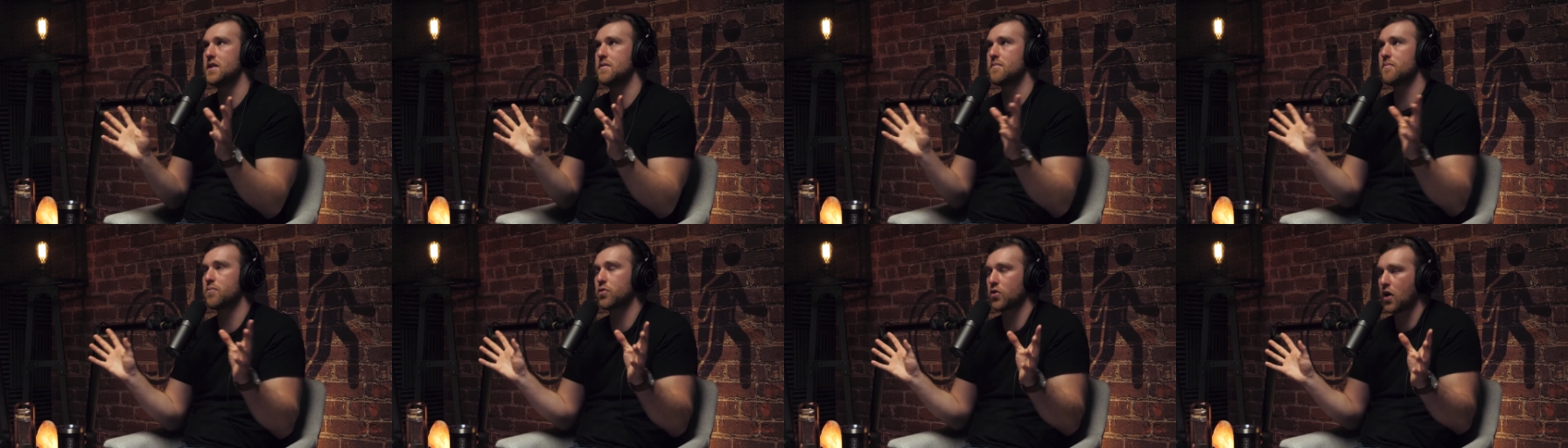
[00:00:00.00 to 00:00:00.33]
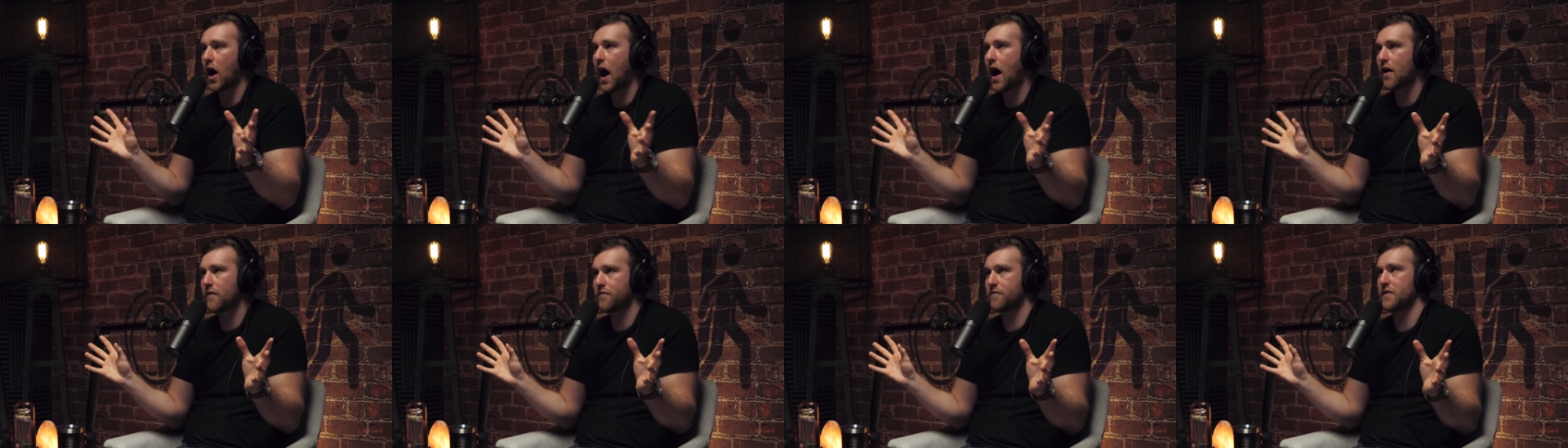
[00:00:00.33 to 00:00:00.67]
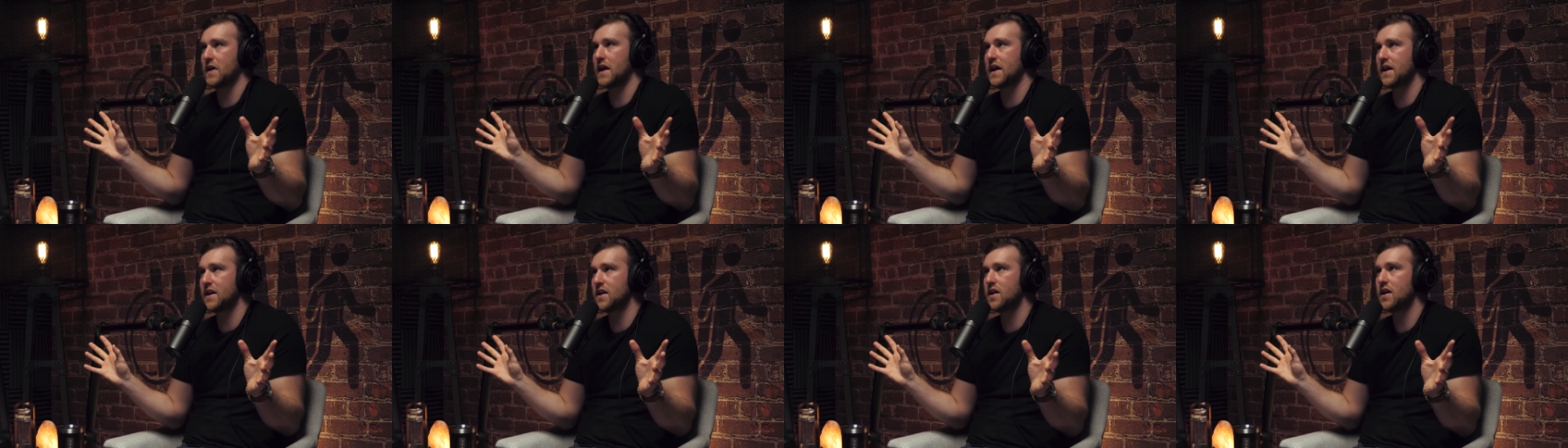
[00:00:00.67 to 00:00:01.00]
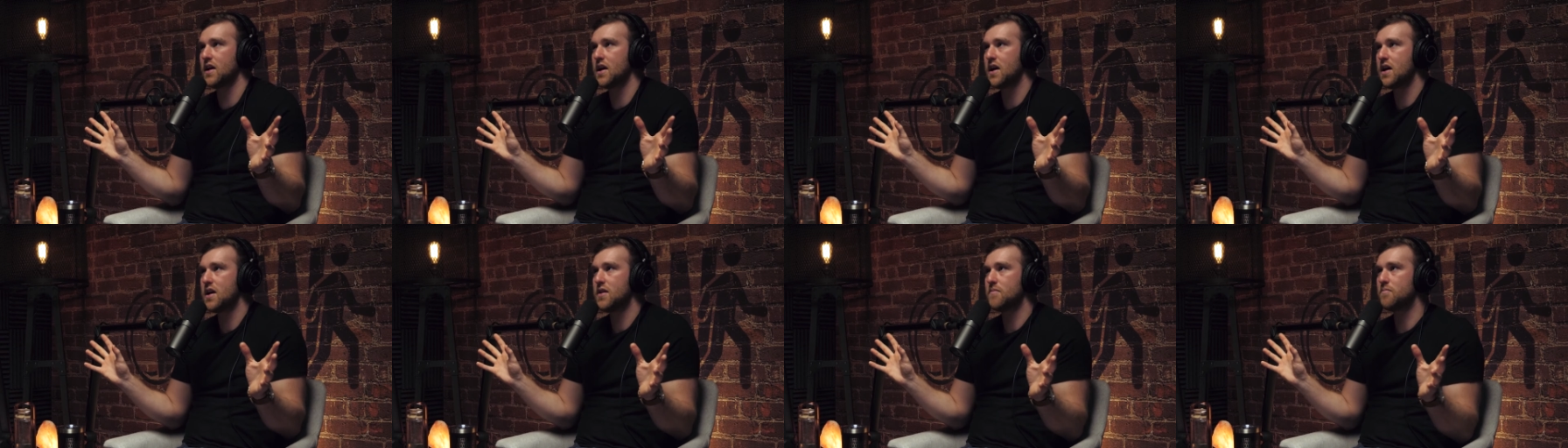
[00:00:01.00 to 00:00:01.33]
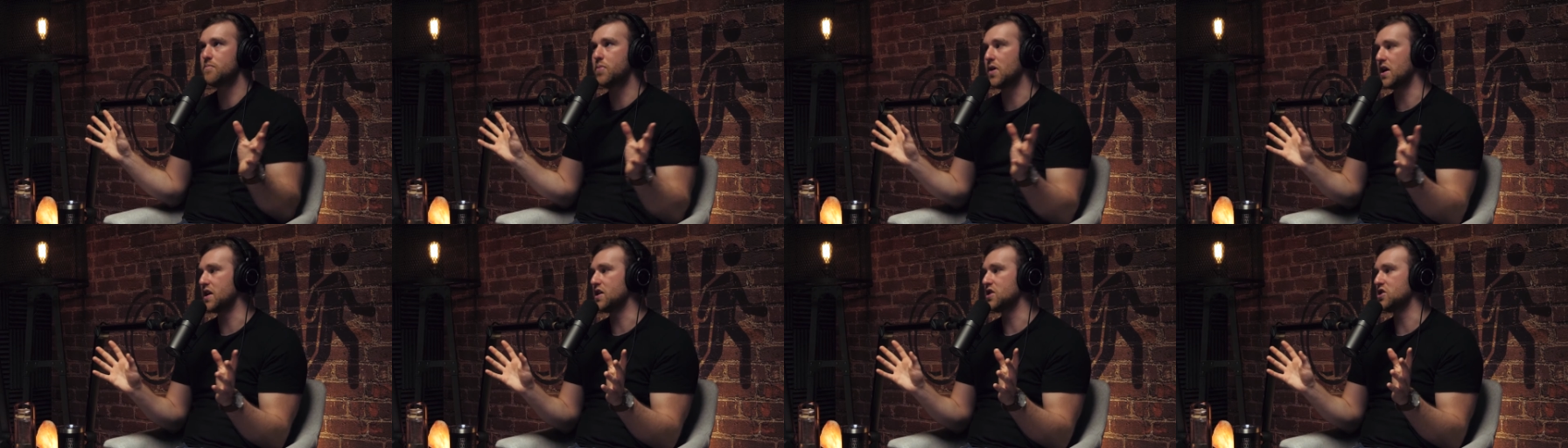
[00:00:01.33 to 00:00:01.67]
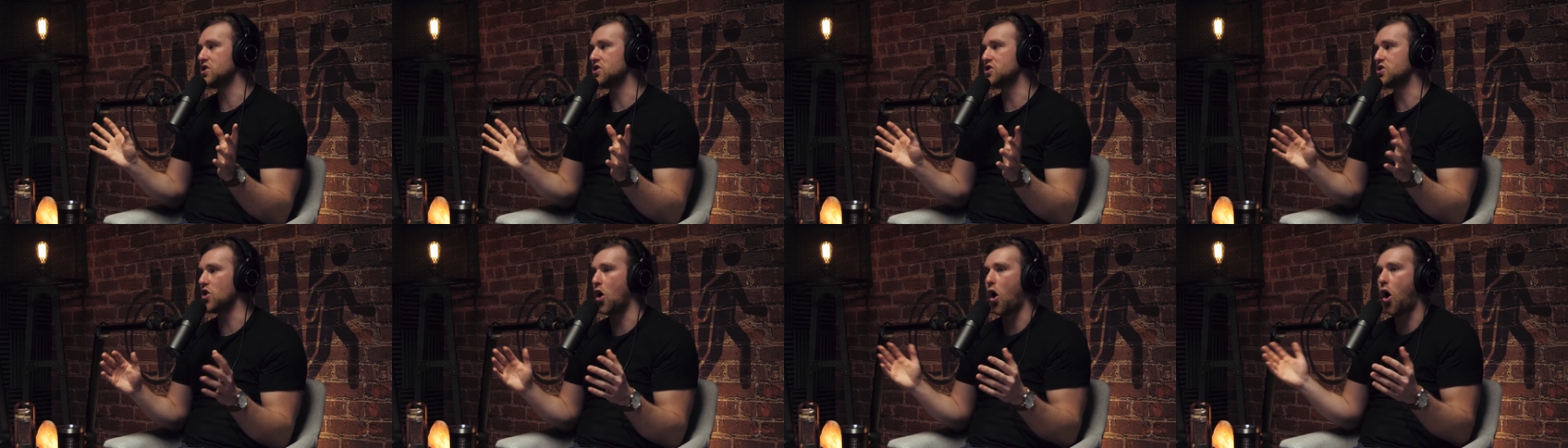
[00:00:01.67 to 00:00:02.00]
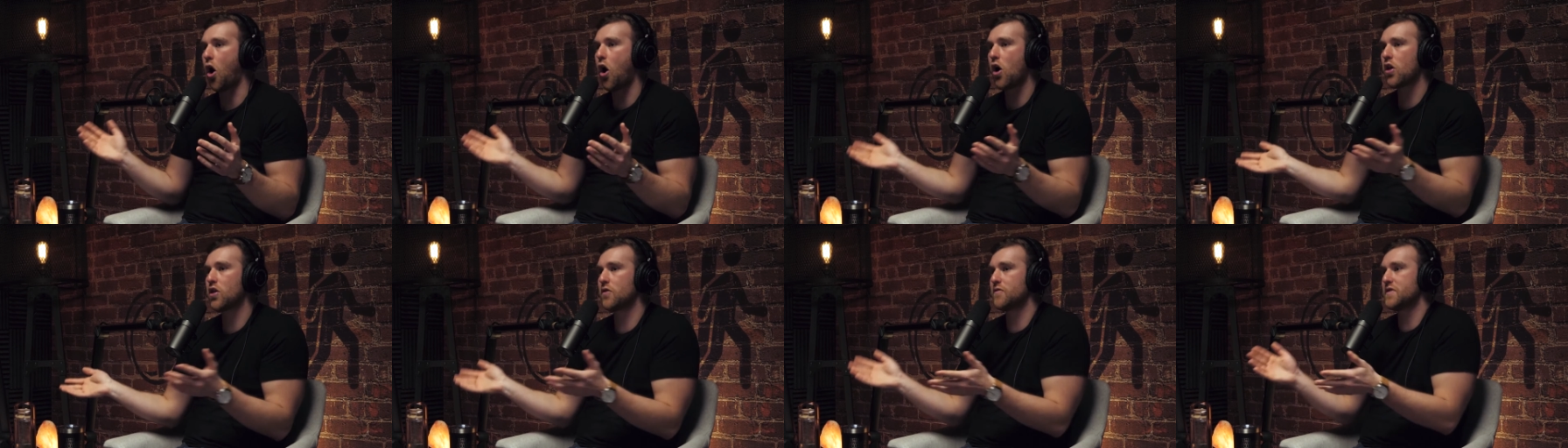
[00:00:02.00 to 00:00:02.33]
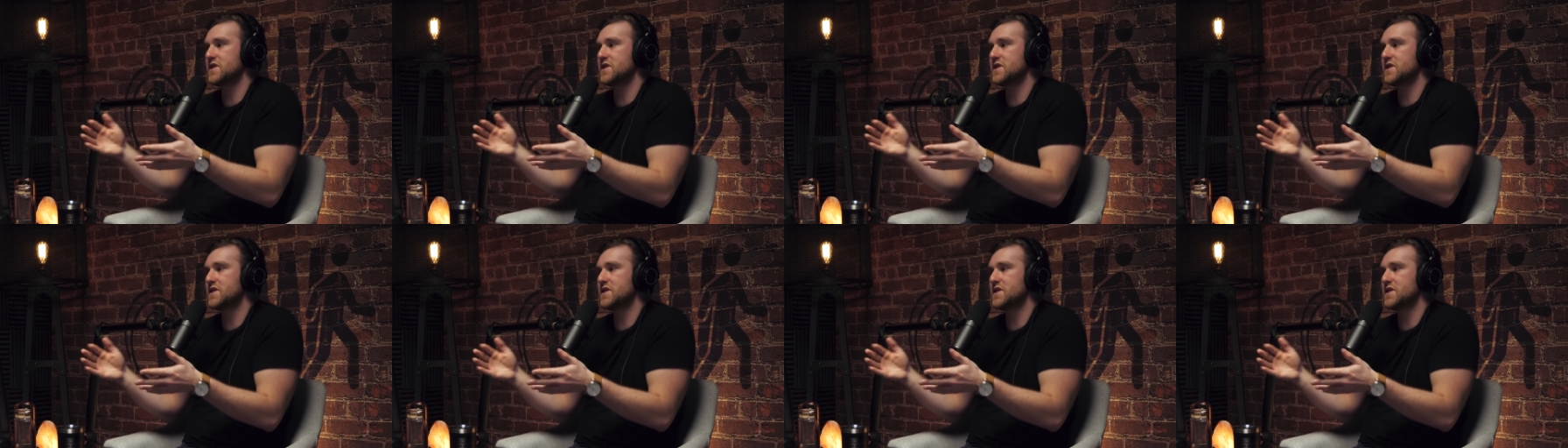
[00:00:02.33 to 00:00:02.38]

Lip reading: profit. But all